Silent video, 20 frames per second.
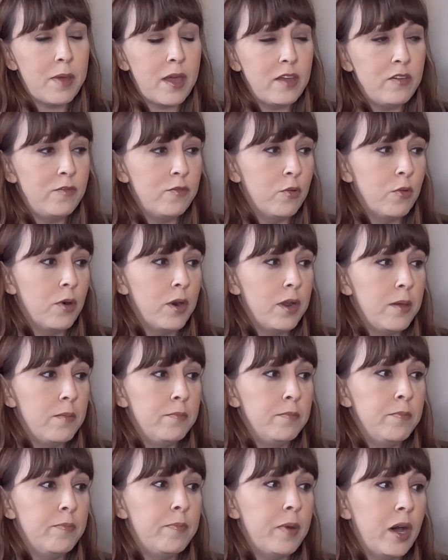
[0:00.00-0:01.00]
paid for it,
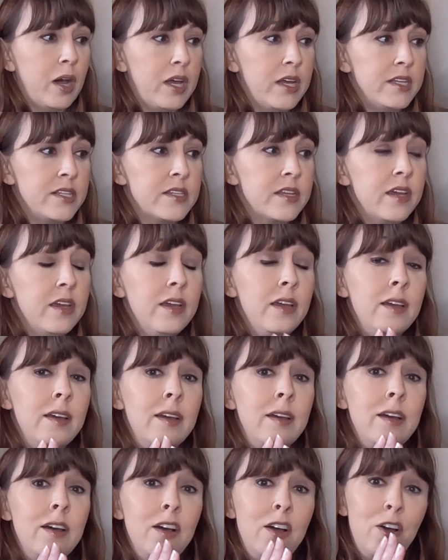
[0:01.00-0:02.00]
but
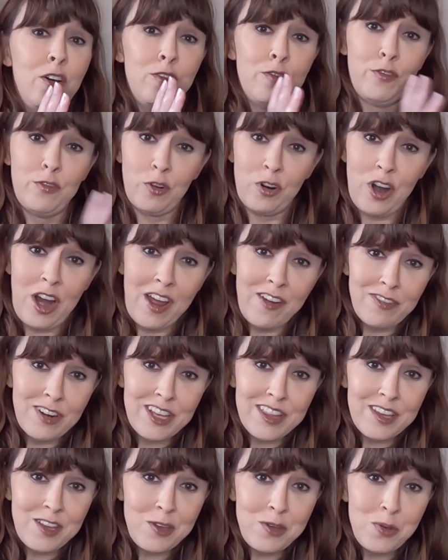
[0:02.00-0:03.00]
for
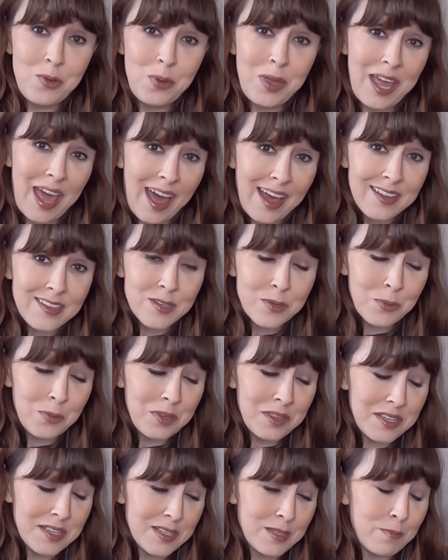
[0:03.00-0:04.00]
everything you get
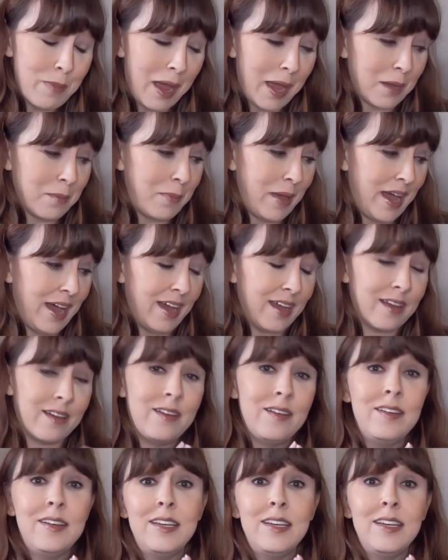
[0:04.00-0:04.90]
with this backpack,